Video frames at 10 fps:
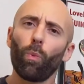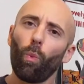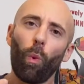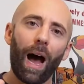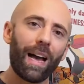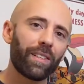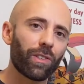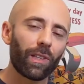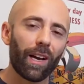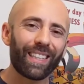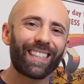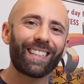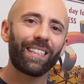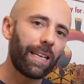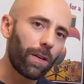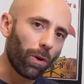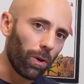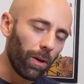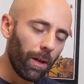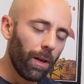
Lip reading: why is there not a single?